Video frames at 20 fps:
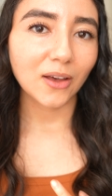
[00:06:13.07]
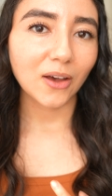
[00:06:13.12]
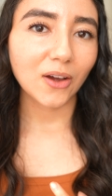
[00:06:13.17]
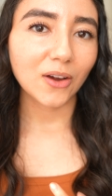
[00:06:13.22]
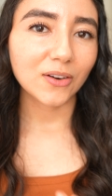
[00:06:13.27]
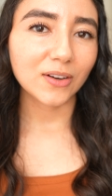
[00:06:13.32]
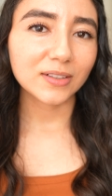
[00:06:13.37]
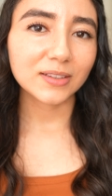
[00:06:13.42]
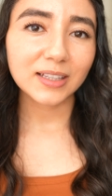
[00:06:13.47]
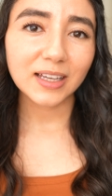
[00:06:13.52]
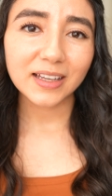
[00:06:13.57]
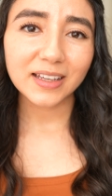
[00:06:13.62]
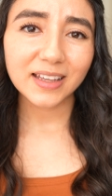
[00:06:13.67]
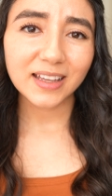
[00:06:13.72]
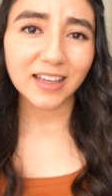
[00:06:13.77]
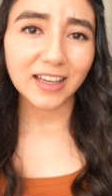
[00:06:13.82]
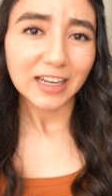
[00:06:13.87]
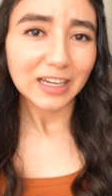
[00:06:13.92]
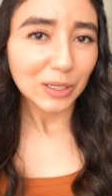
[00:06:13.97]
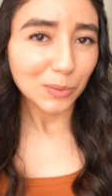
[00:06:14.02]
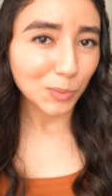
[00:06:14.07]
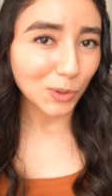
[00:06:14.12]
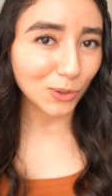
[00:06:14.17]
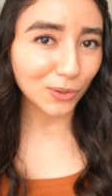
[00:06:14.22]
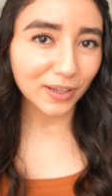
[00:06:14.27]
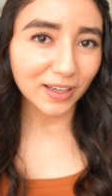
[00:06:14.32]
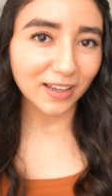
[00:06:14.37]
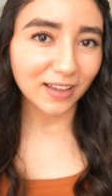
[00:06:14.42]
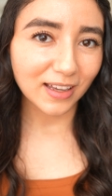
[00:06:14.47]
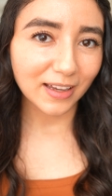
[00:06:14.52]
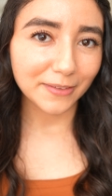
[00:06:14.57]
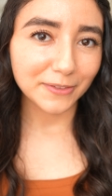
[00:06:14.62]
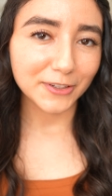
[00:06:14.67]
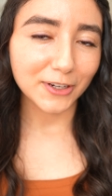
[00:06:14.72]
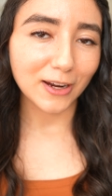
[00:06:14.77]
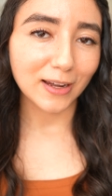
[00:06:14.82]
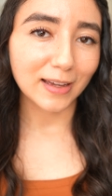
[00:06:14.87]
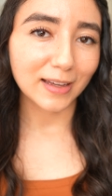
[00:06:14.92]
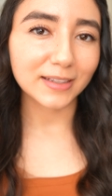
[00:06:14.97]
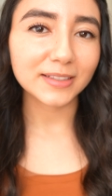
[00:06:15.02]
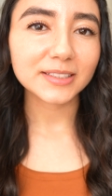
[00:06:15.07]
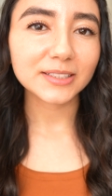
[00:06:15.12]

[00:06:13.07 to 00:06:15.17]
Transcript: are unlike any poke I've tried.